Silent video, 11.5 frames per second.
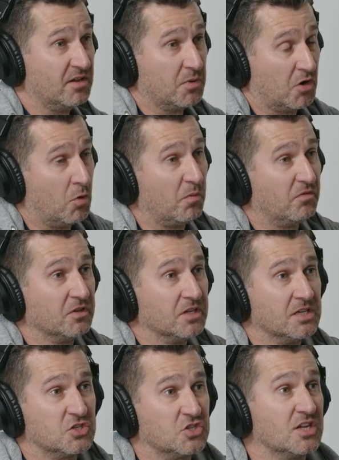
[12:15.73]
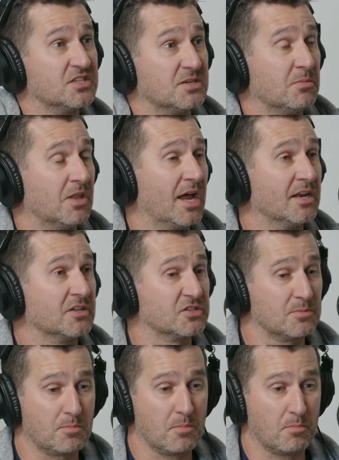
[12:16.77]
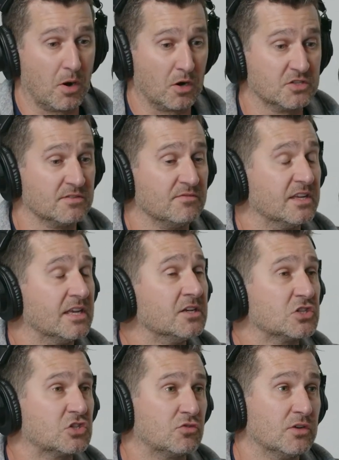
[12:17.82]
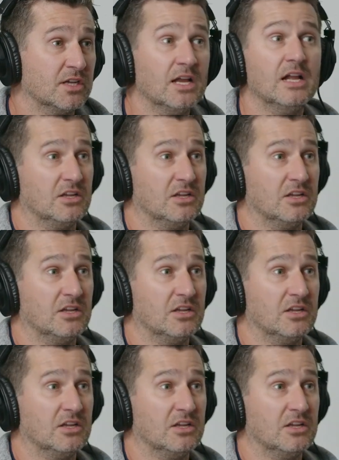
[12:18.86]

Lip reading: but hopefully shed some light on some parts of the industry,